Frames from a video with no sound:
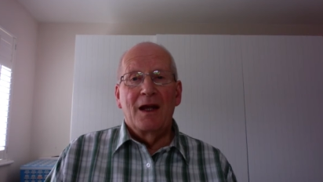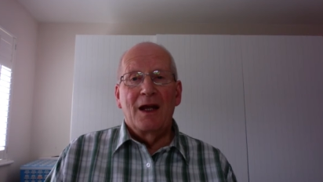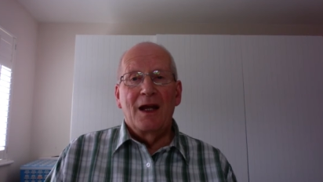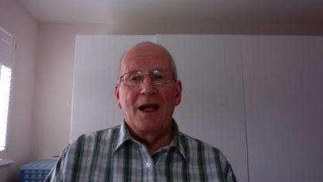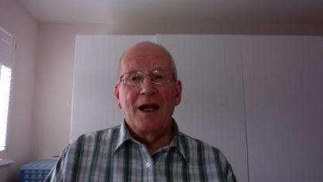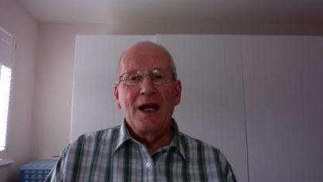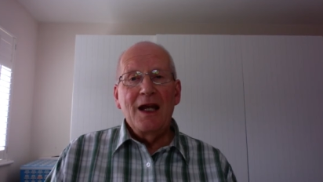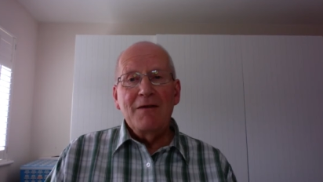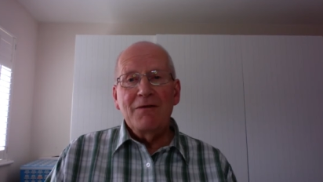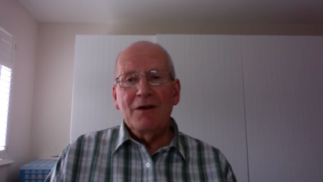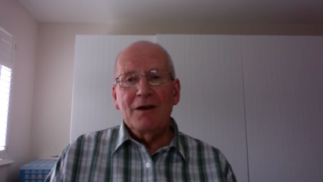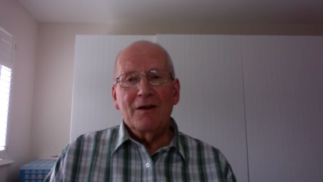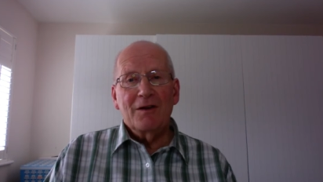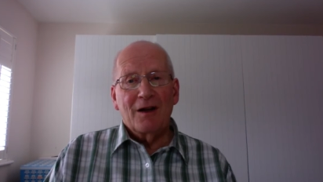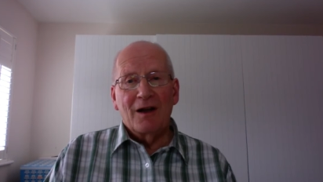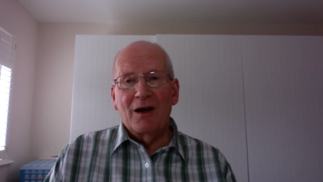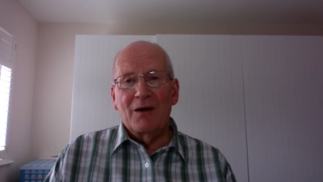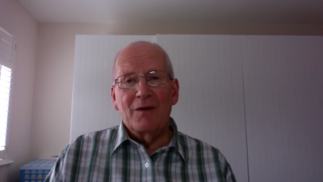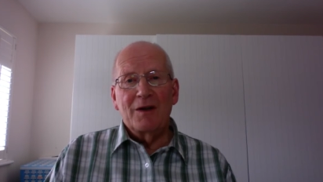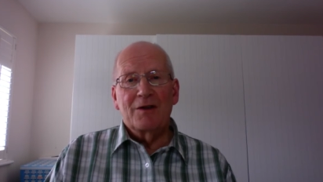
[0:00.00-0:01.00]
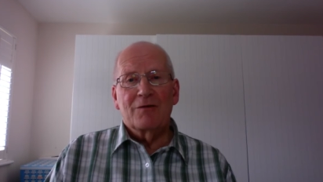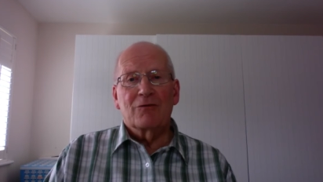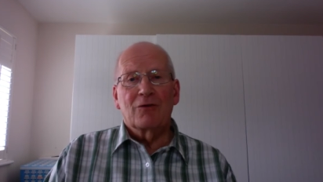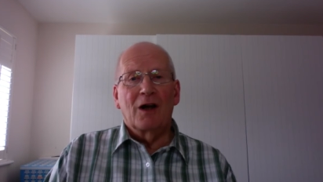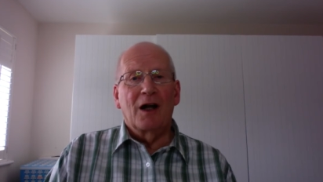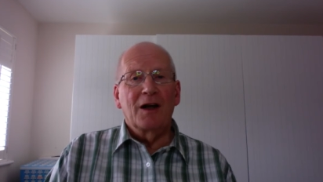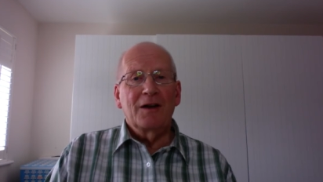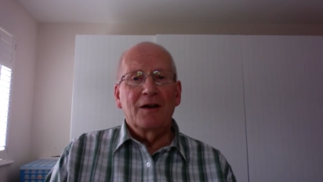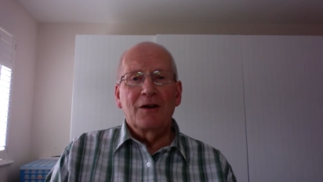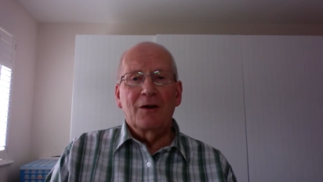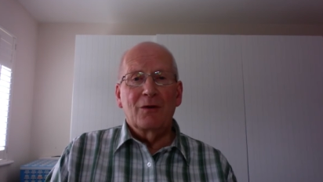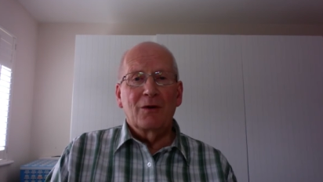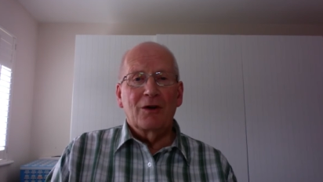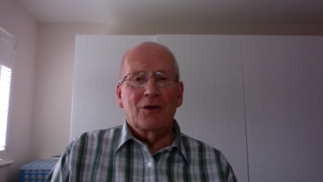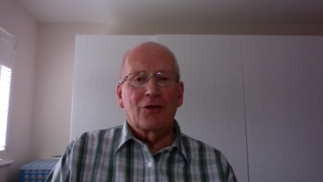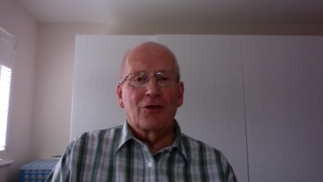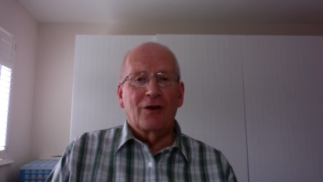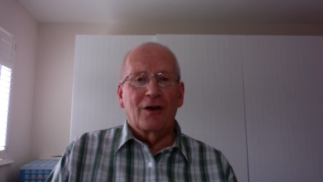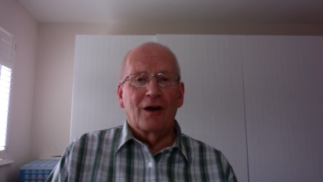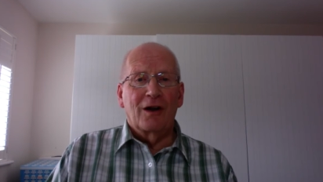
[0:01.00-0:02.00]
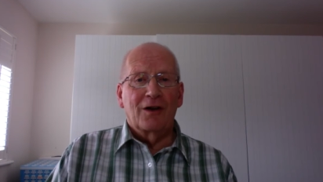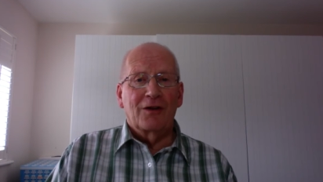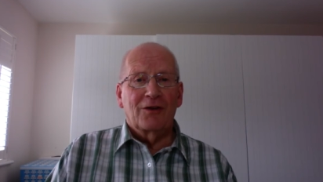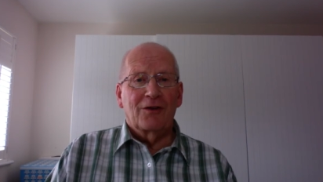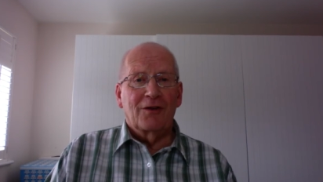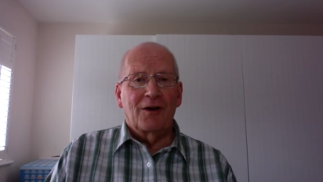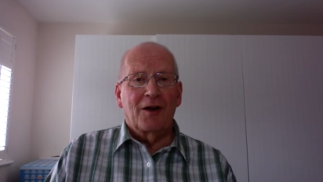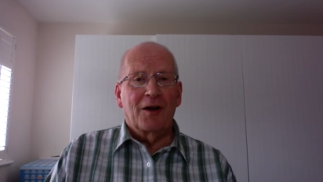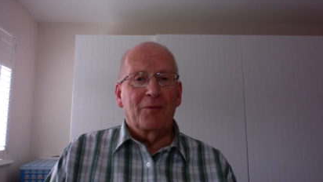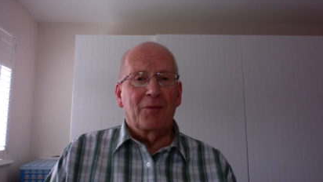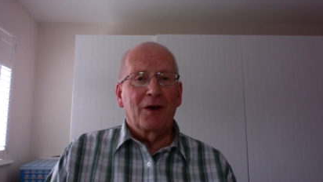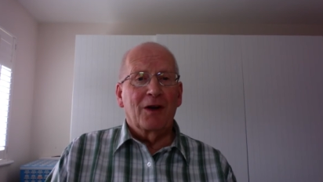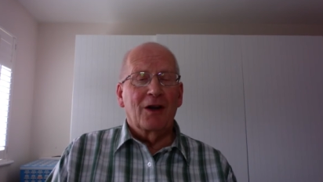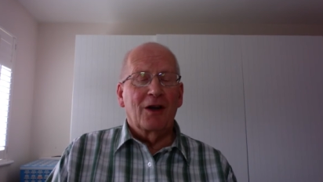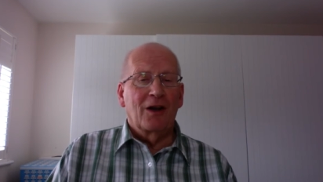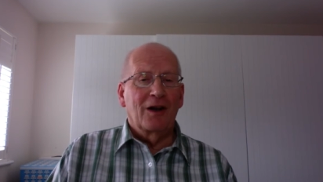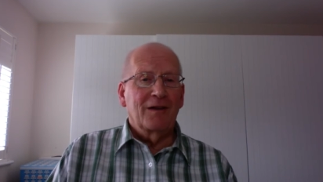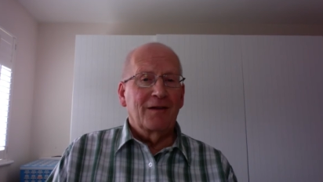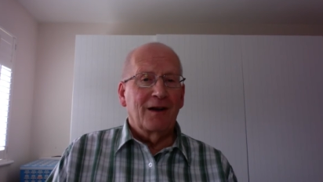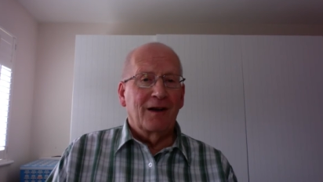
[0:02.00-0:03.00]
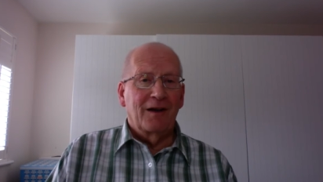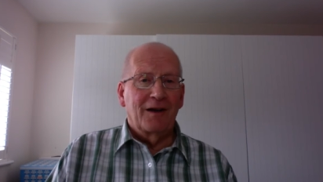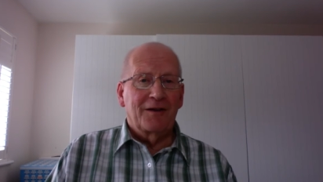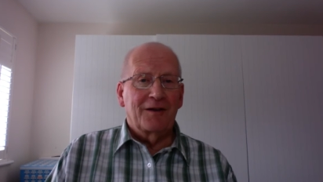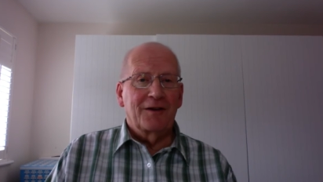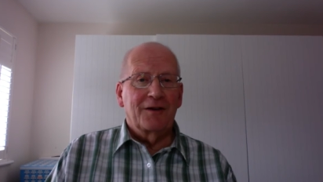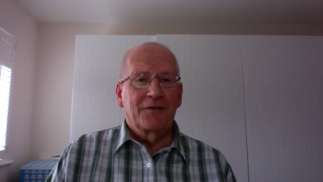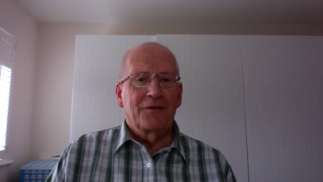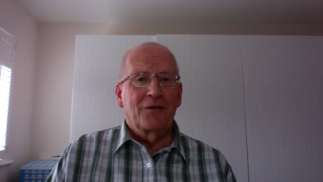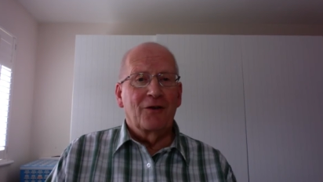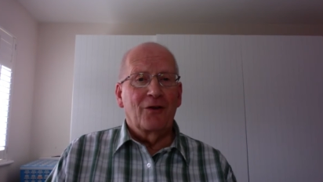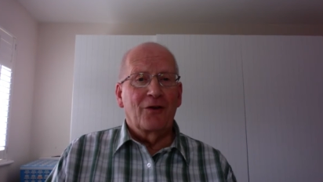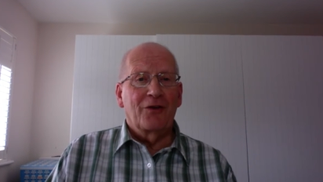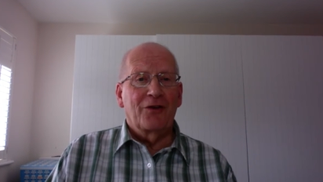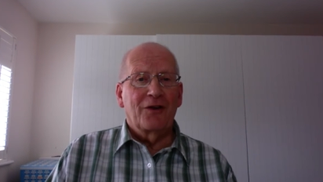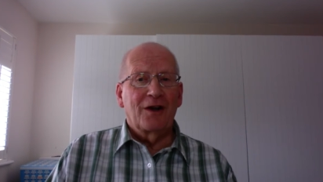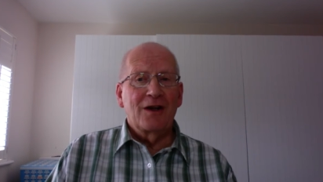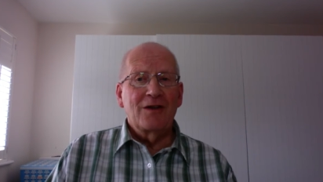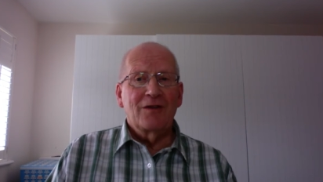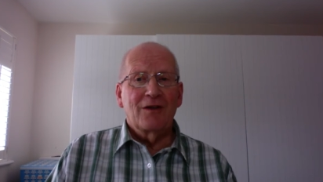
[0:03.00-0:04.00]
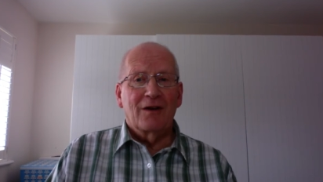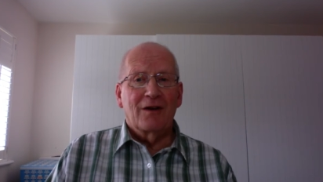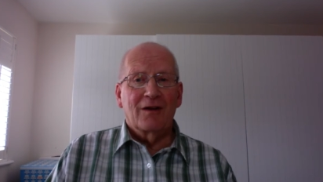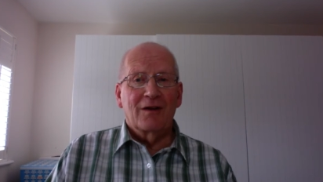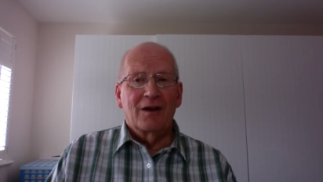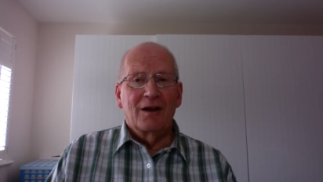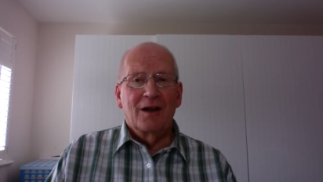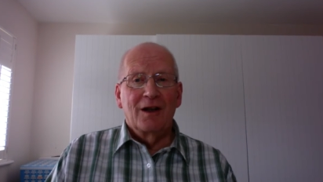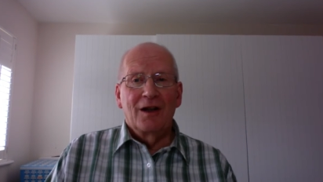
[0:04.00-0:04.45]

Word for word: even though he's writing to a church that has begun to listen to false teachers